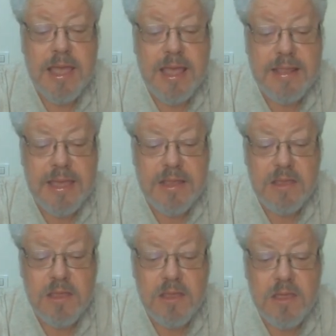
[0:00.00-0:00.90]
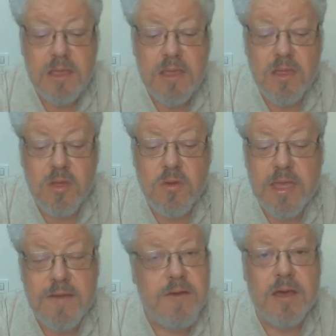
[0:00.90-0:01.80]
and then you
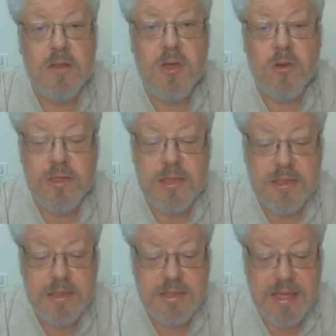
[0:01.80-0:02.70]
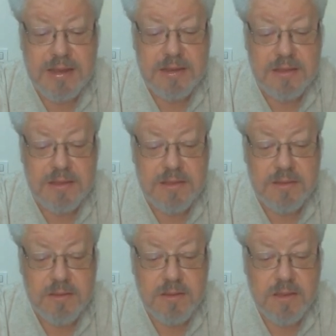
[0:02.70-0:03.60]
give a closing sentence